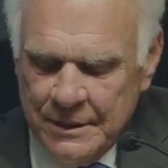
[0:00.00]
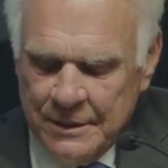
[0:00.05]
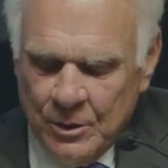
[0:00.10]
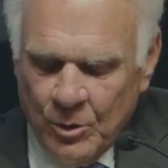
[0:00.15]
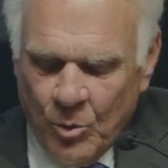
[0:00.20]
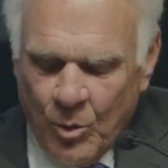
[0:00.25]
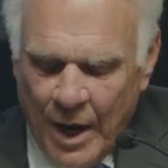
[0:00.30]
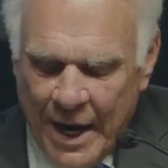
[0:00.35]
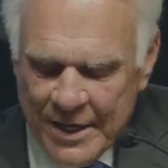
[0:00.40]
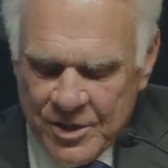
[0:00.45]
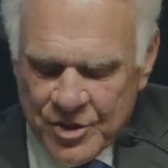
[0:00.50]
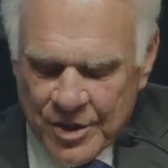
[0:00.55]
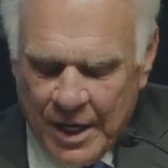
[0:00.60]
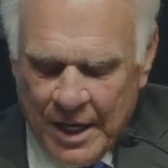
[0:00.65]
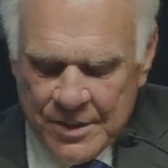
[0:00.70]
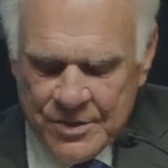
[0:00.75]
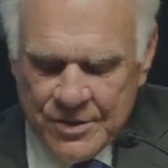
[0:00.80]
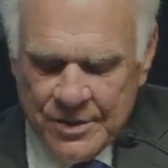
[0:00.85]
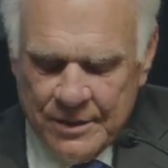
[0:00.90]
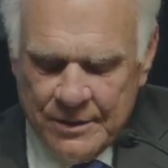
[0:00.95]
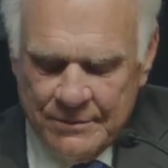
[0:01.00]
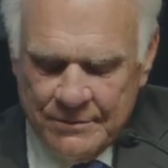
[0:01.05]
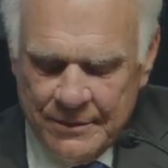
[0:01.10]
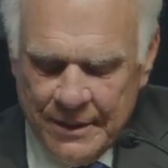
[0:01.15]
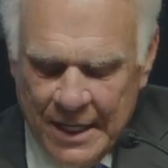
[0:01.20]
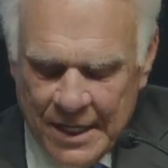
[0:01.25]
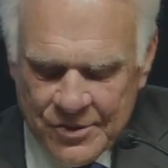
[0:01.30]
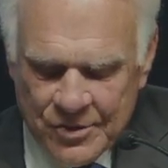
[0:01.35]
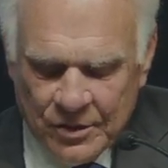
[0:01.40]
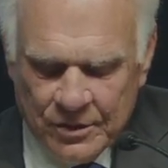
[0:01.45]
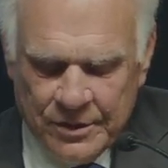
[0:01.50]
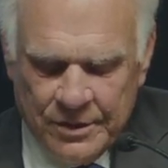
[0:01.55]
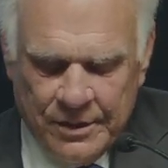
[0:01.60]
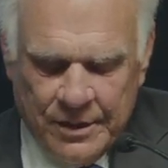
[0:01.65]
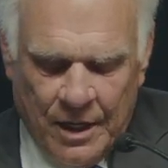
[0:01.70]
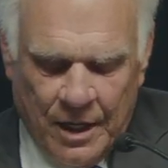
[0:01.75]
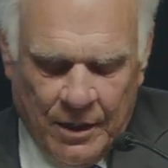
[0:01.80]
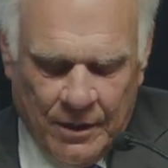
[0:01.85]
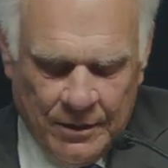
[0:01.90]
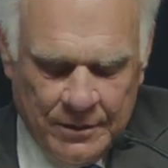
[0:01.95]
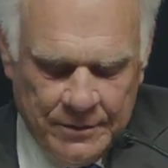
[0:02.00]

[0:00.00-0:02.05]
Wyatt Johnston, Essa Lindell,